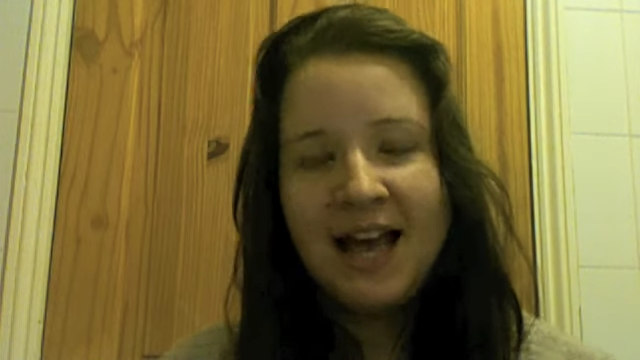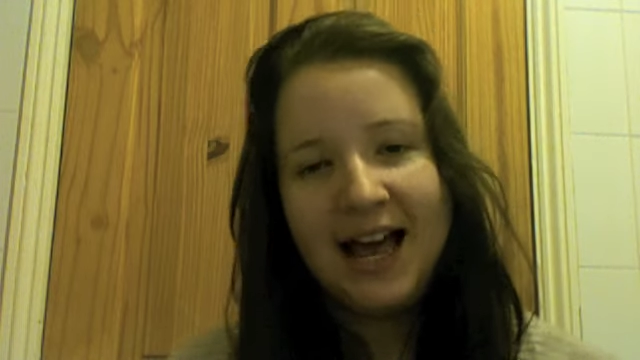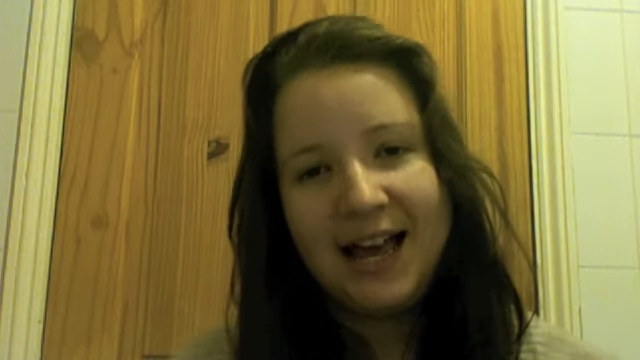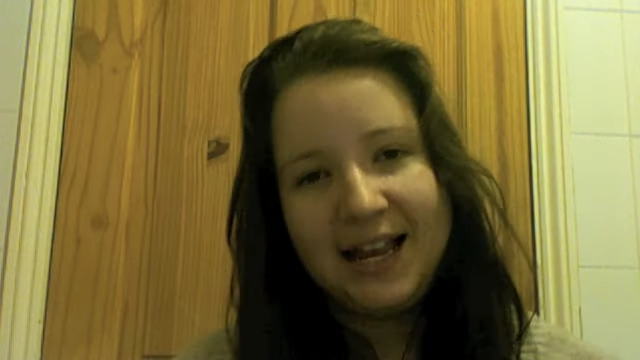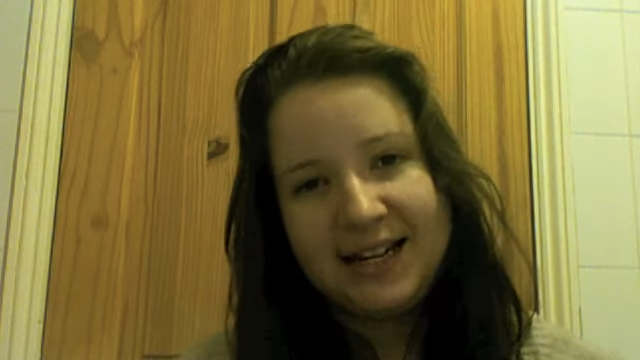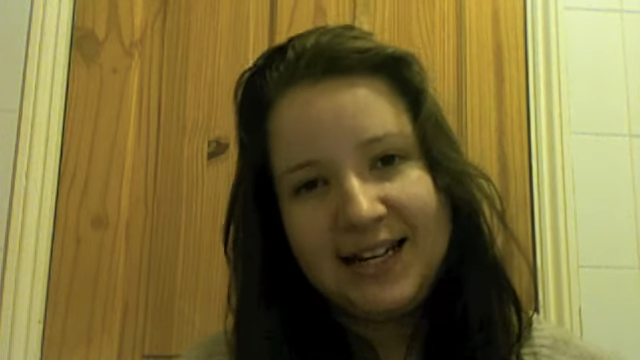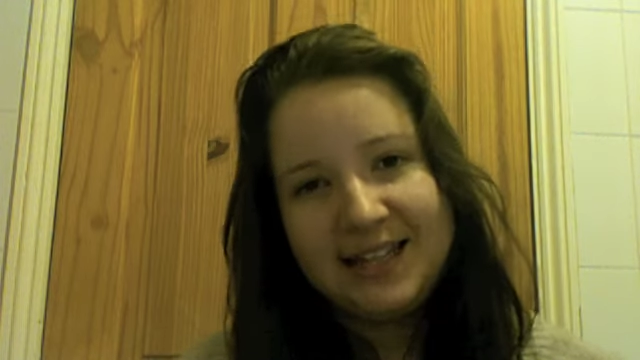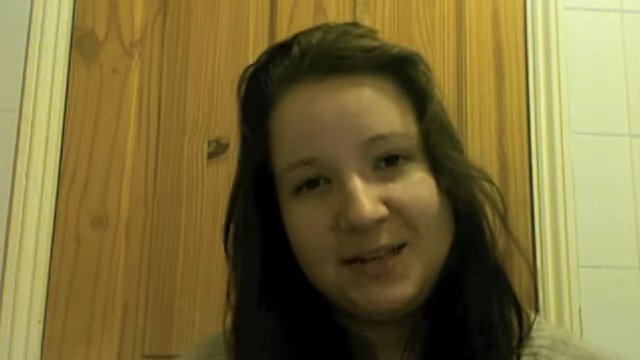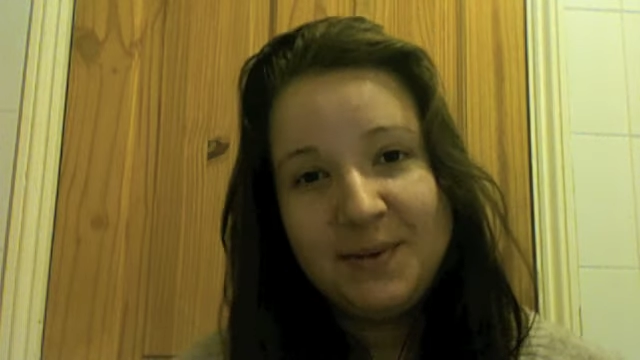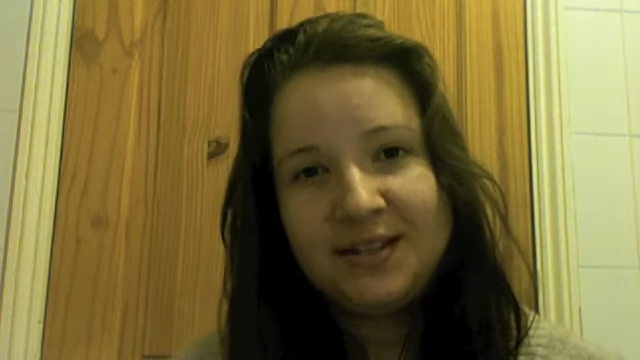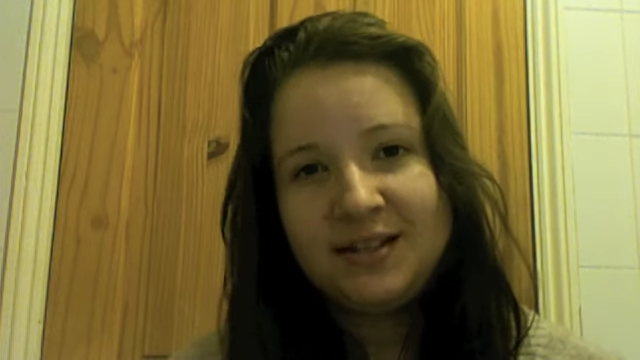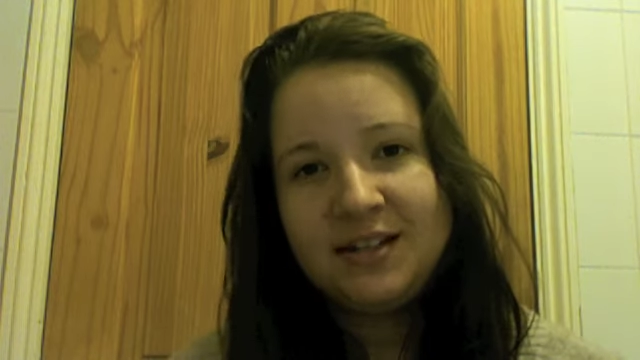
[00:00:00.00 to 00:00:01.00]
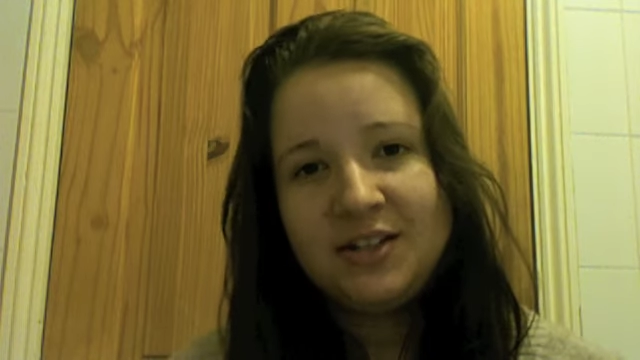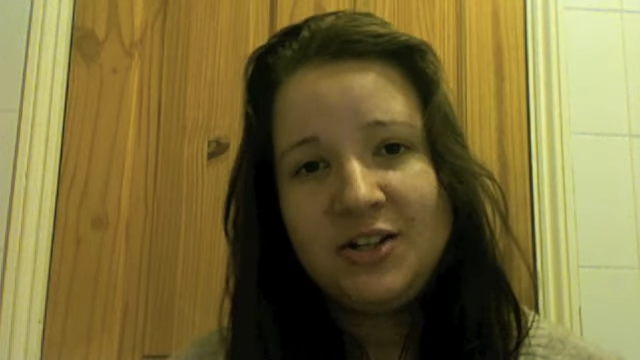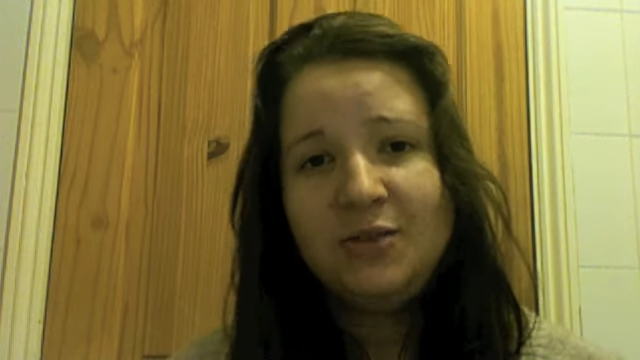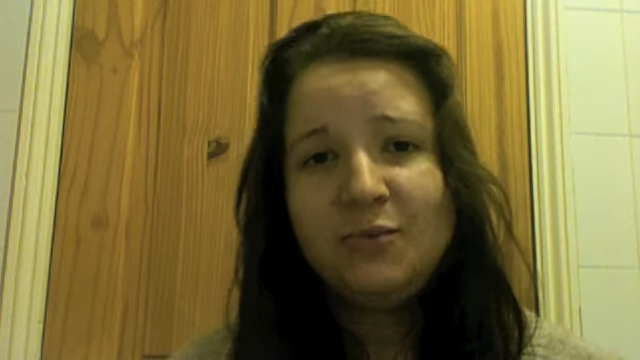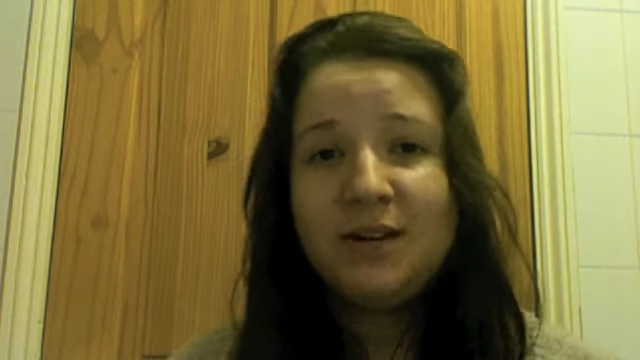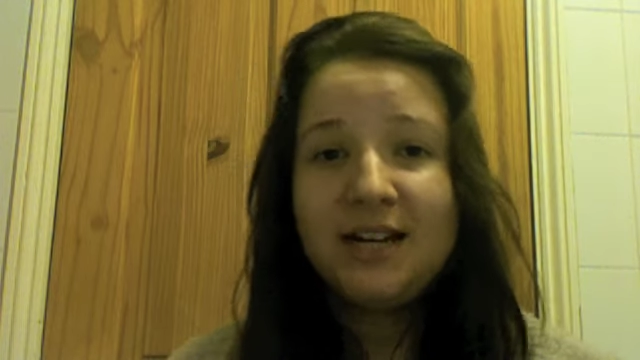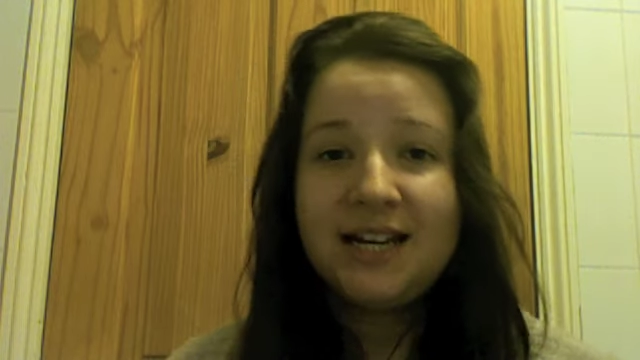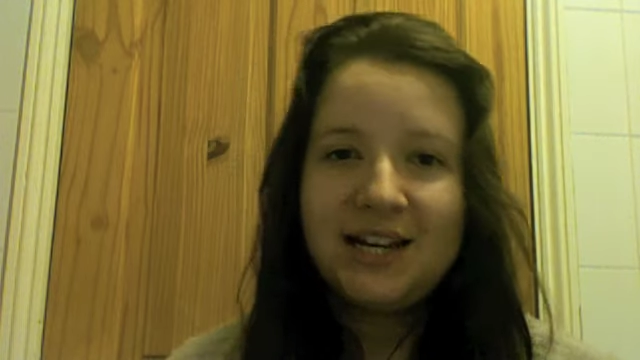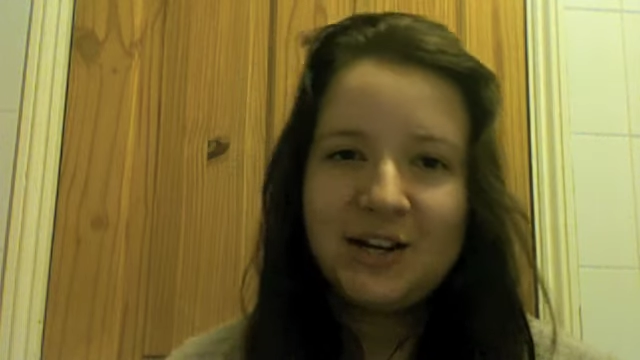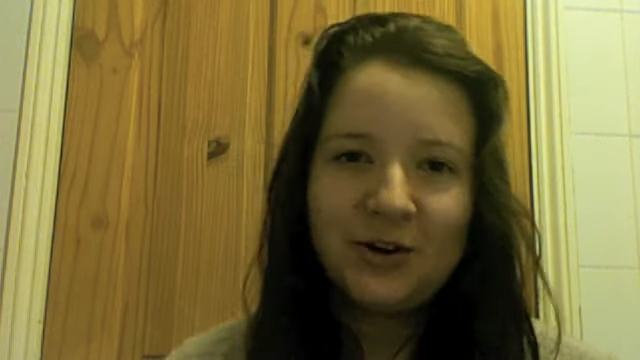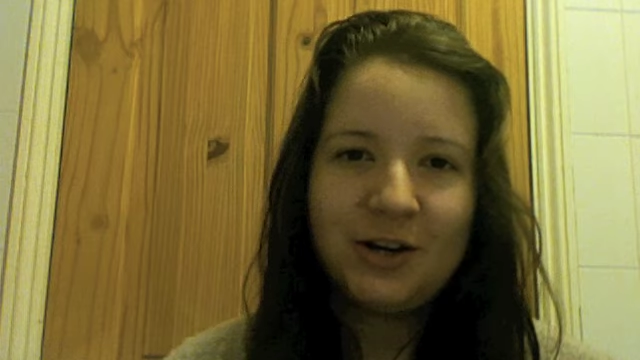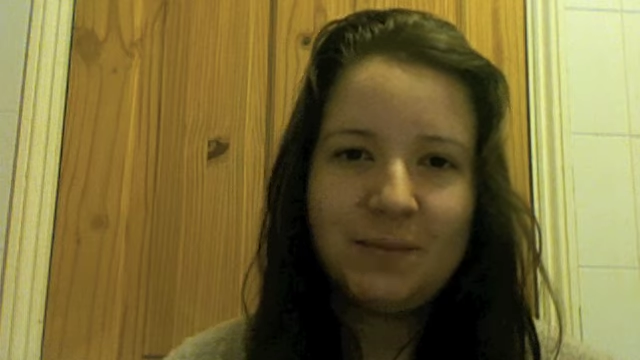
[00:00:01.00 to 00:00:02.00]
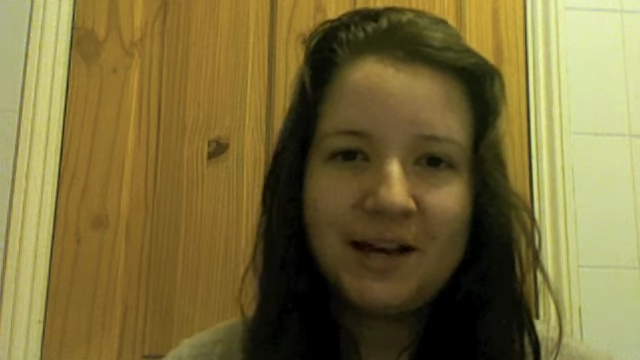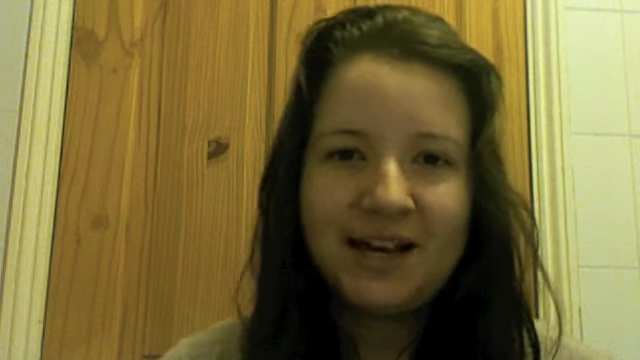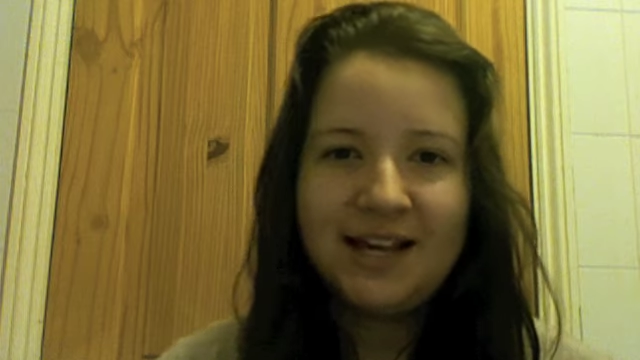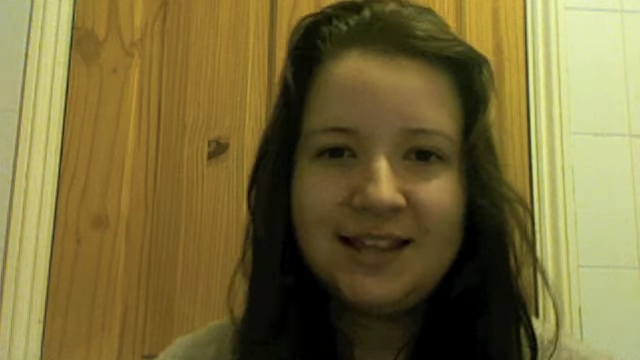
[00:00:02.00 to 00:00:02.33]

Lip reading: And in the business, you really can only buy